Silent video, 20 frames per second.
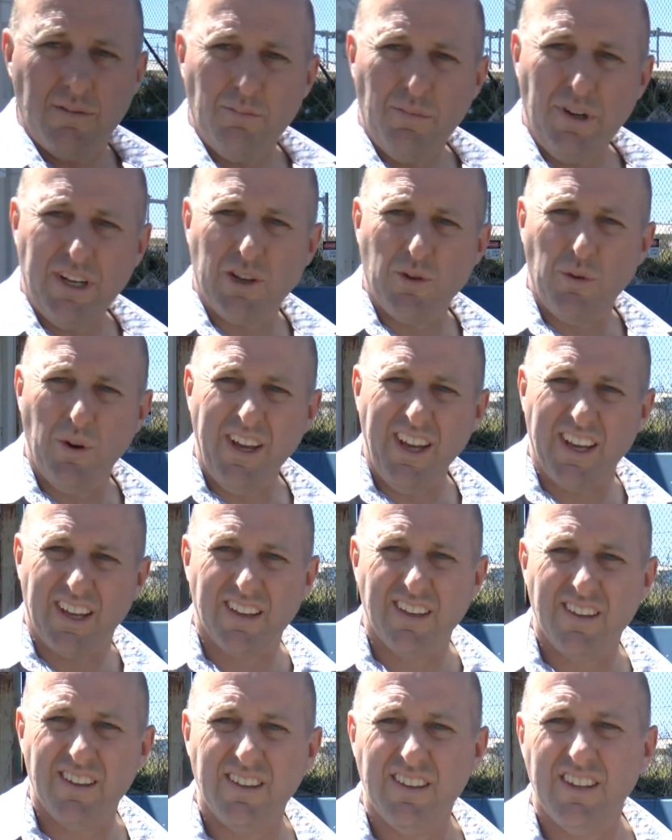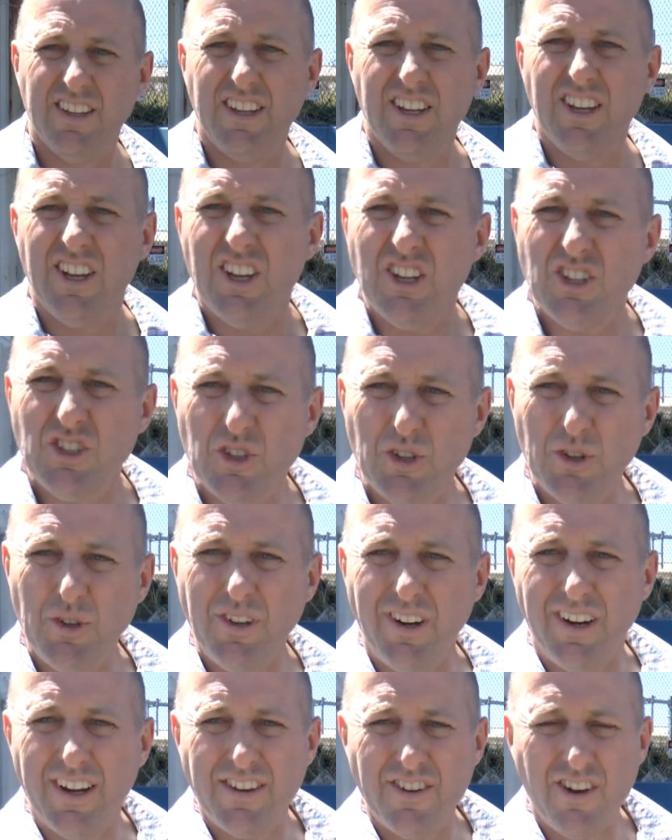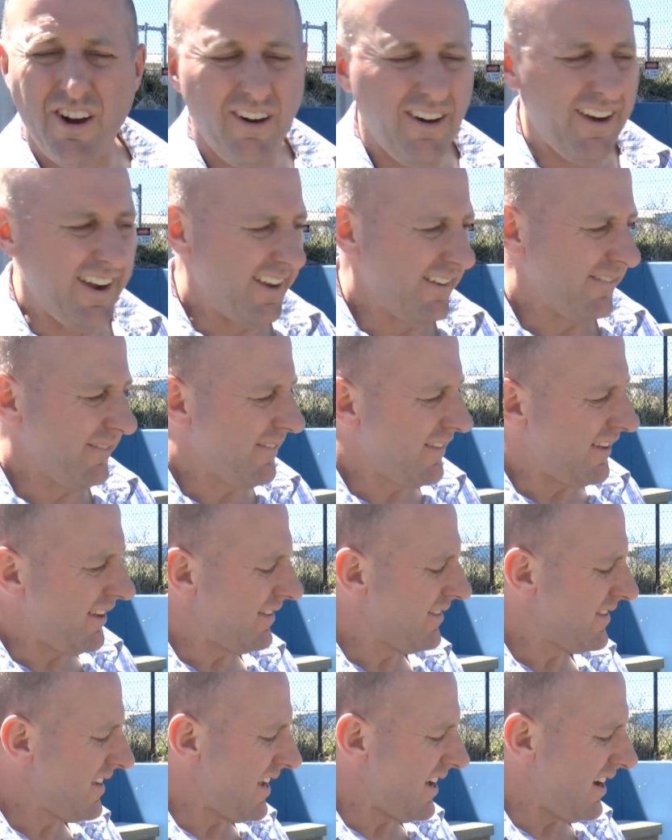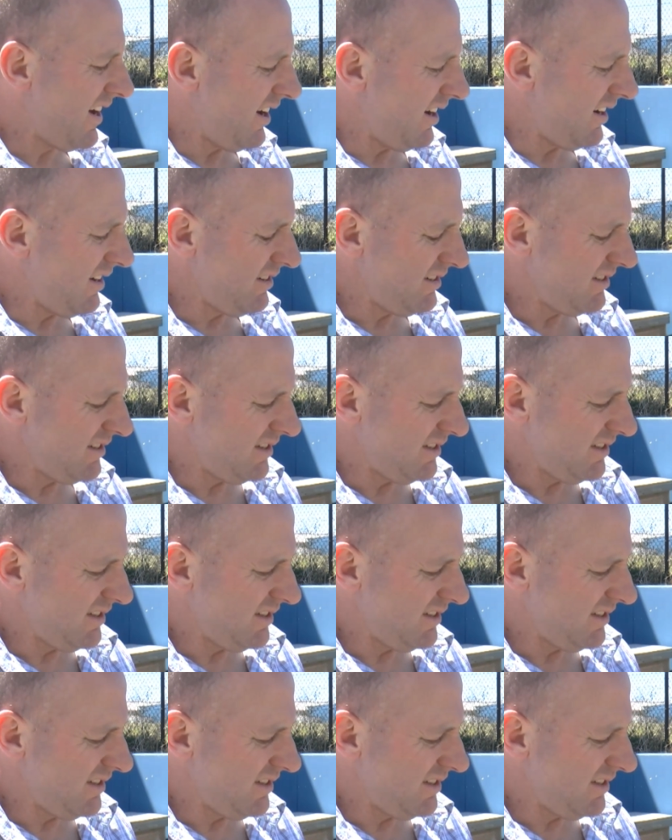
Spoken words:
Pretty quick. 299. Now,